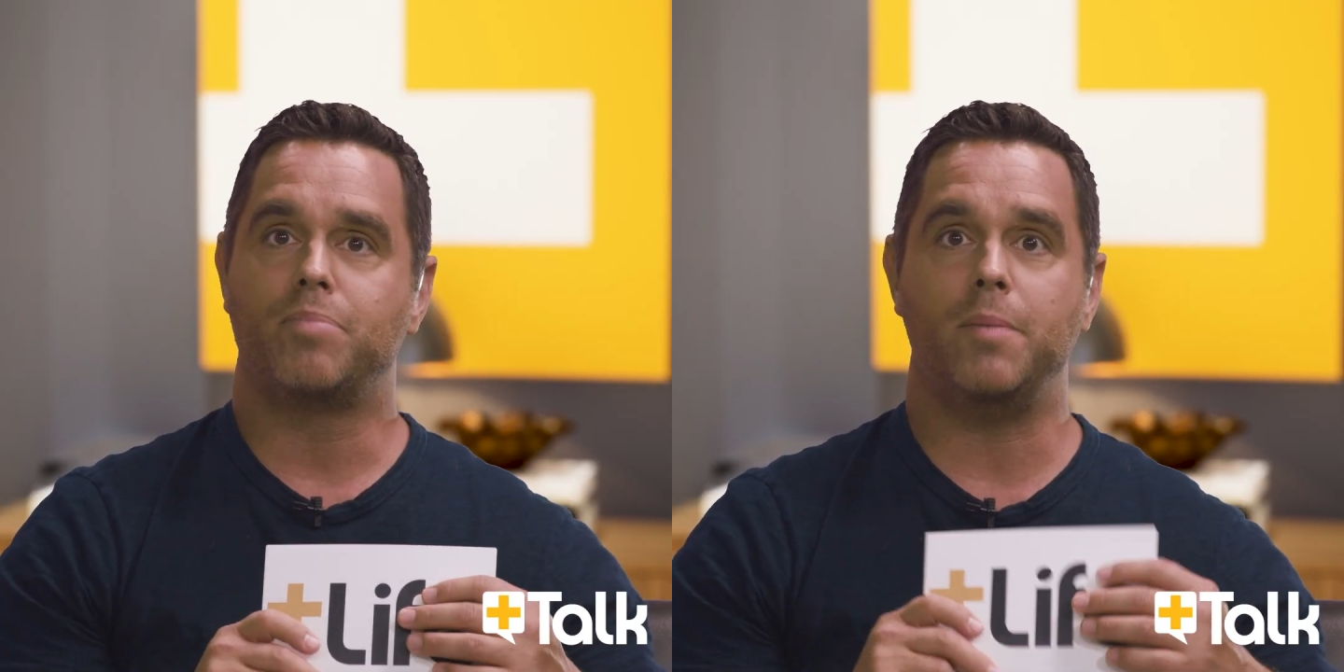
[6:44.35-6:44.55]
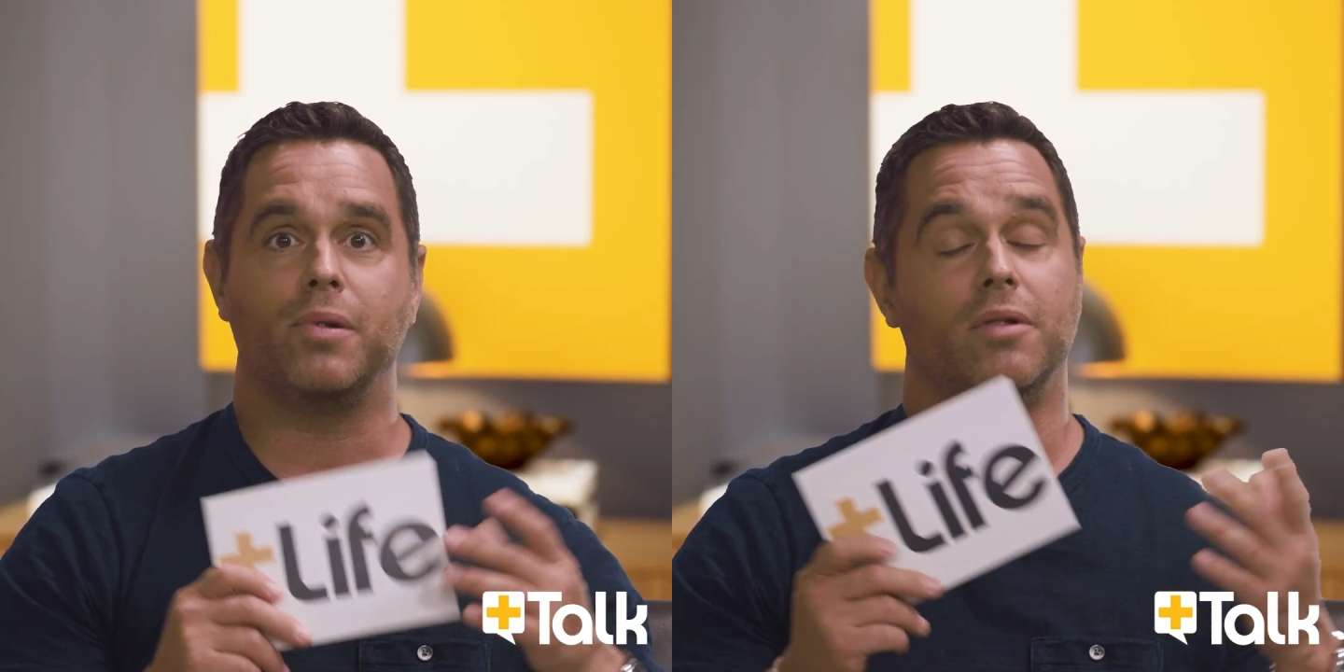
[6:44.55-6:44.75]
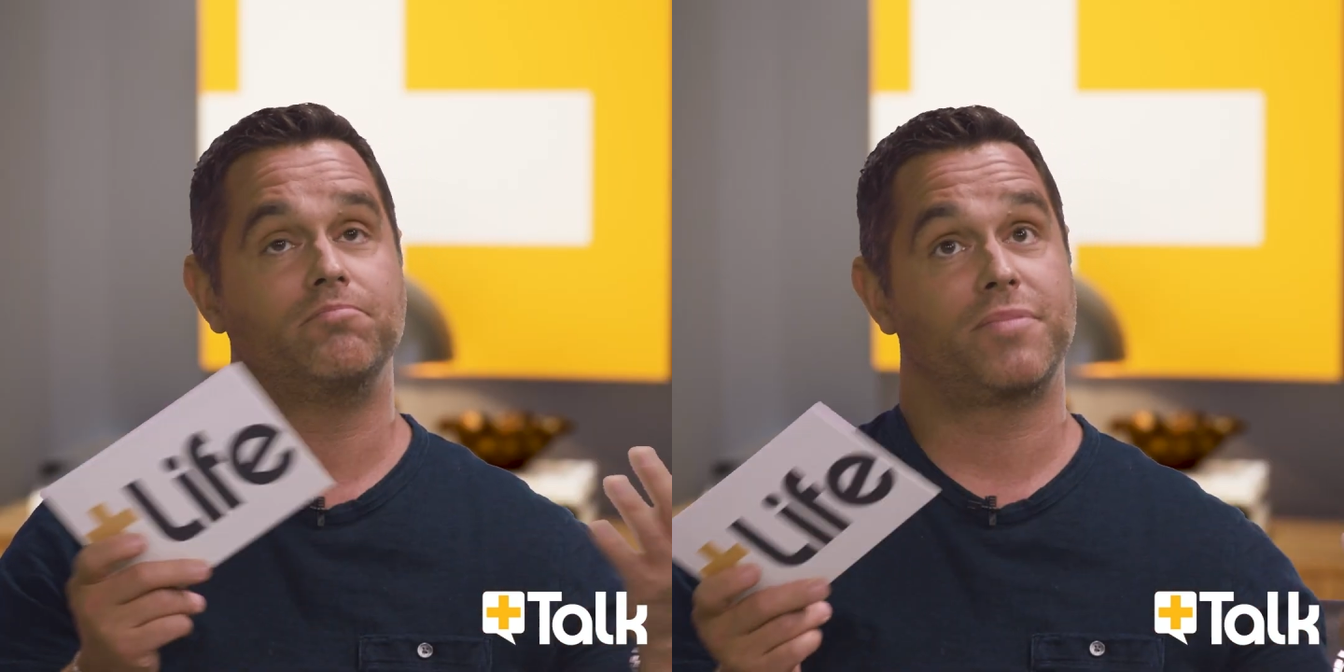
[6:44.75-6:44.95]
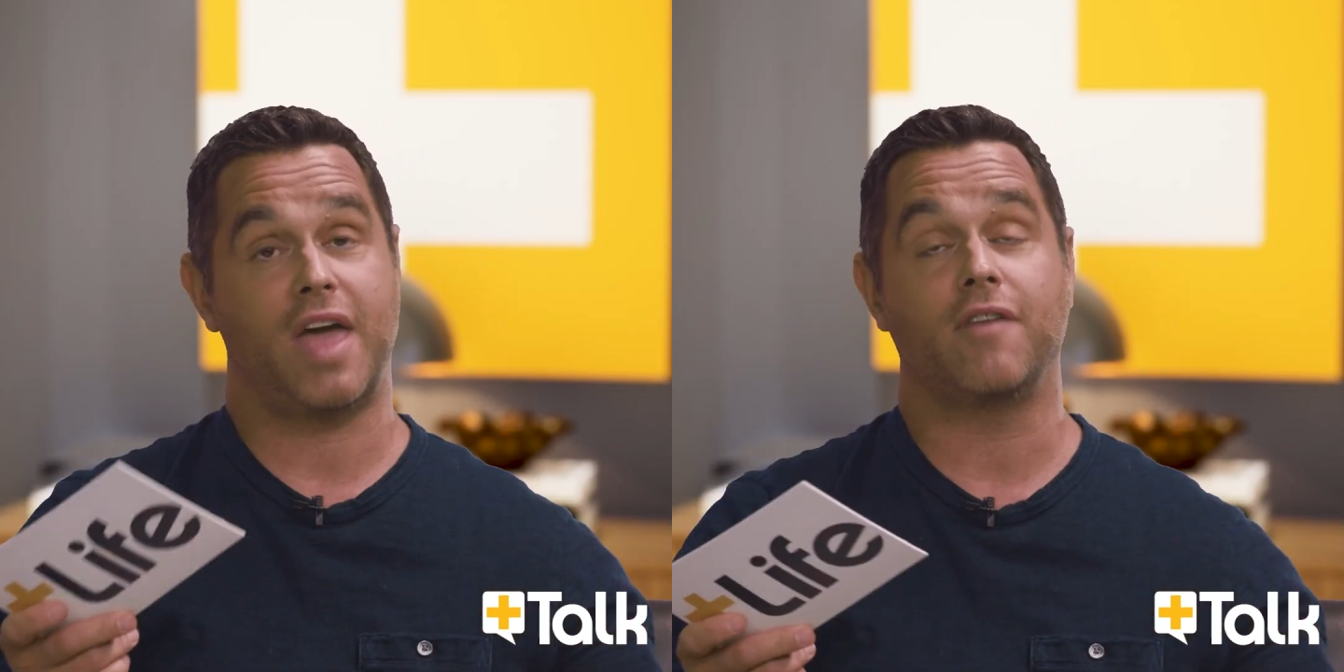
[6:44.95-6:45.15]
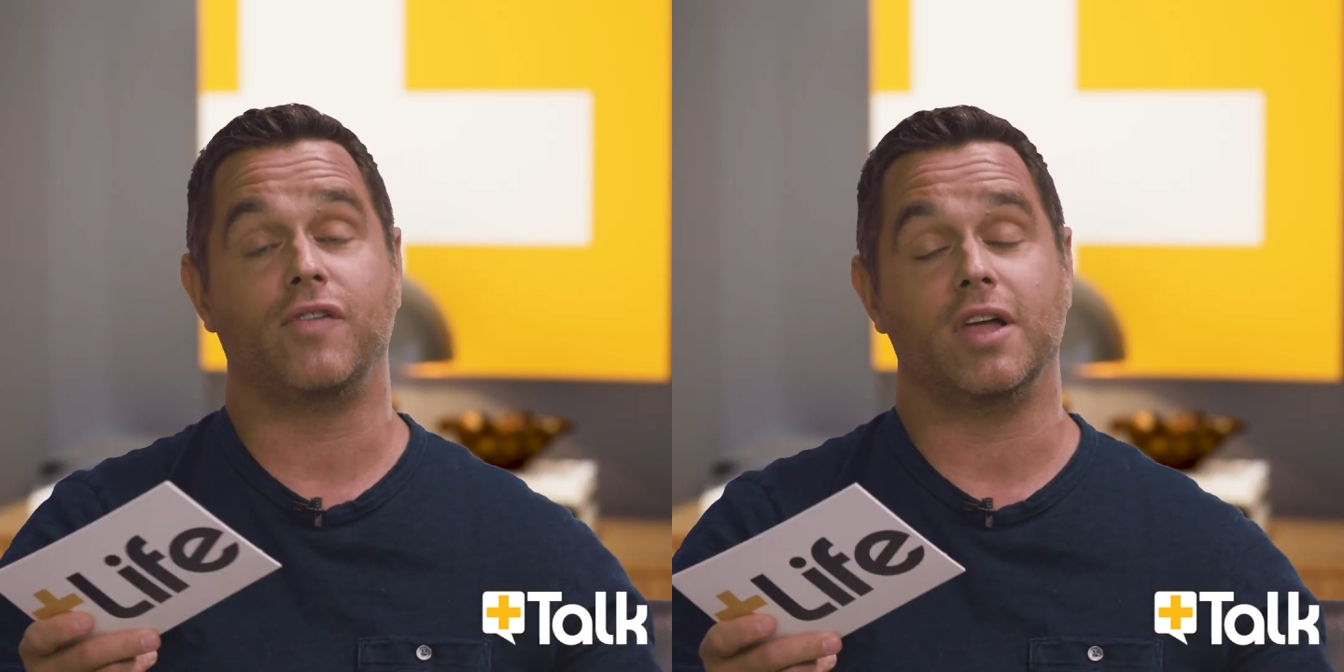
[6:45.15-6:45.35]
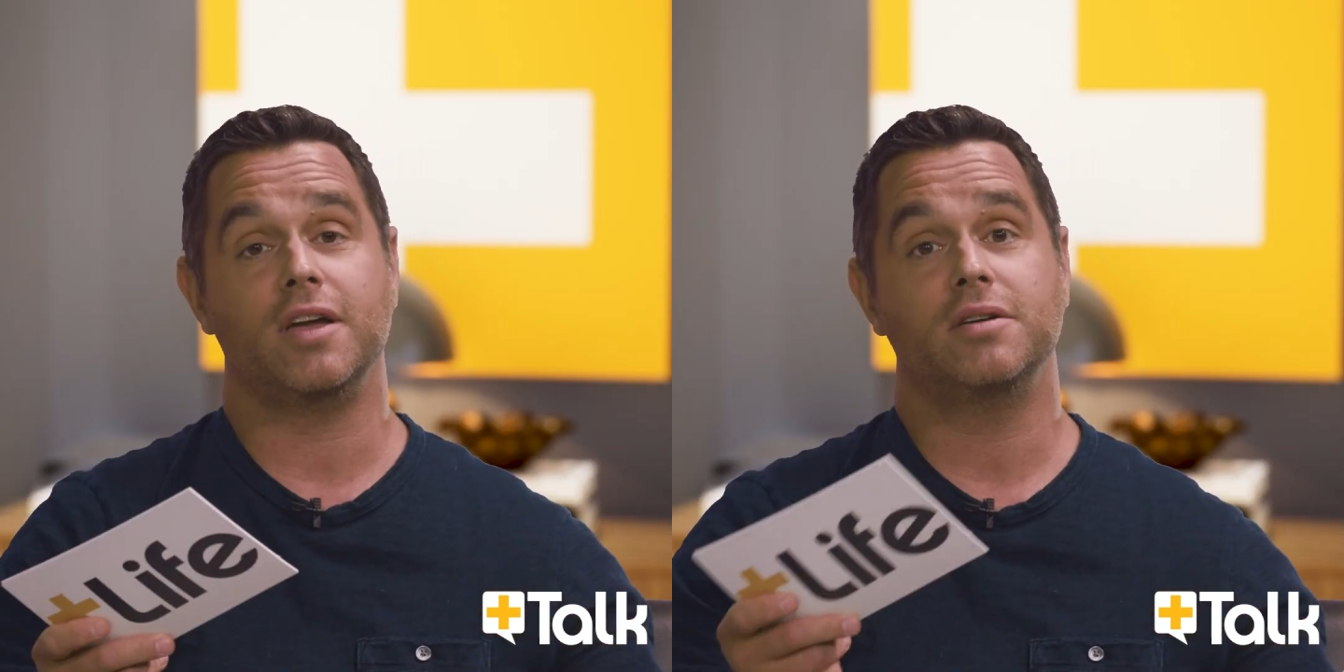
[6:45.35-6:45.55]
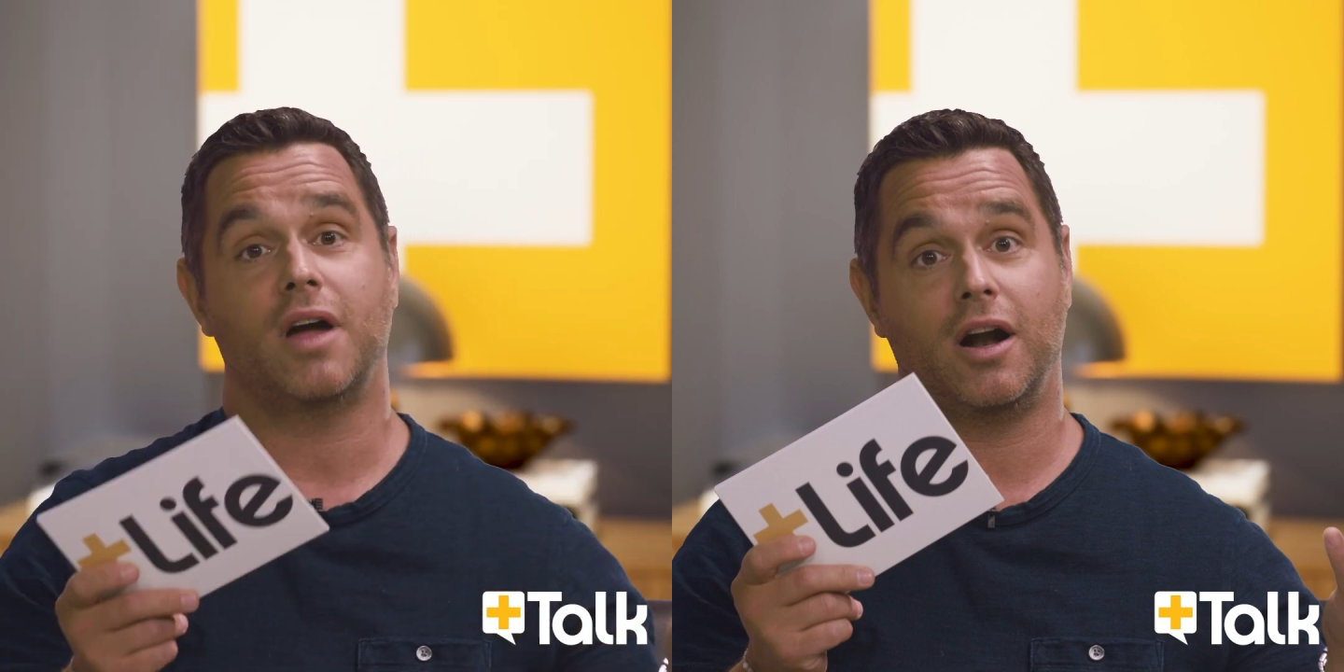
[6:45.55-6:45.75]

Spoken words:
people, thankfully,